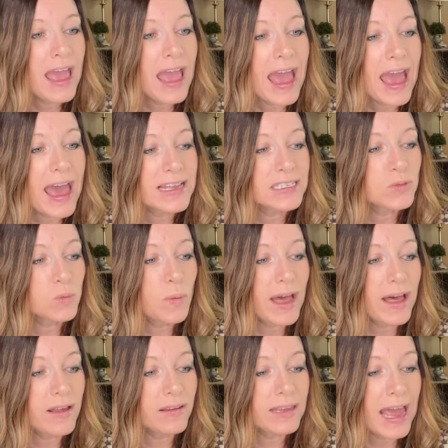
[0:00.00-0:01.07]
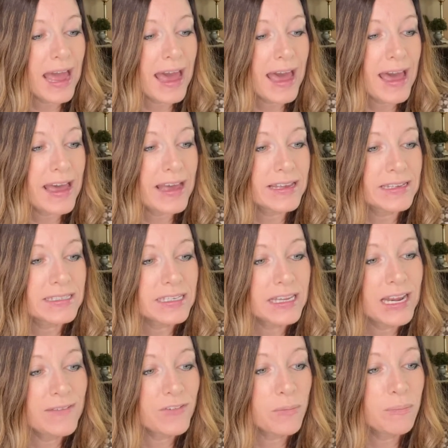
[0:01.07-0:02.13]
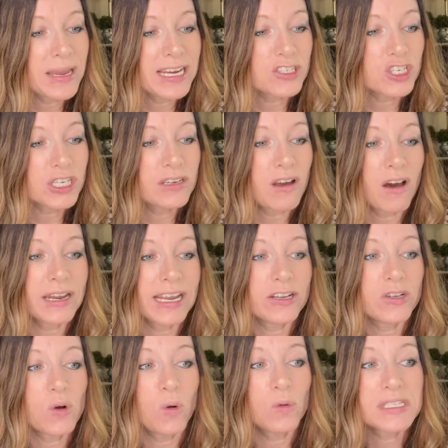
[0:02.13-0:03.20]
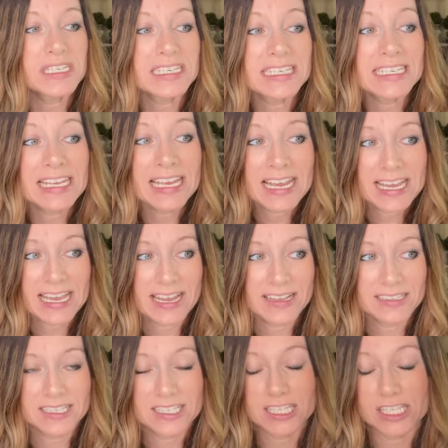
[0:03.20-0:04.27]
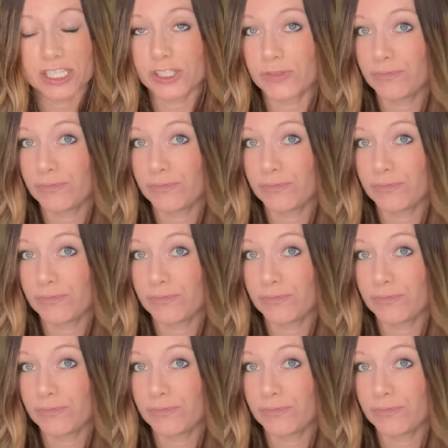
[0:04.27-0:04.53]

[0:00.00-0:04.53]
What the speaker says: as well as information on a golden tickets.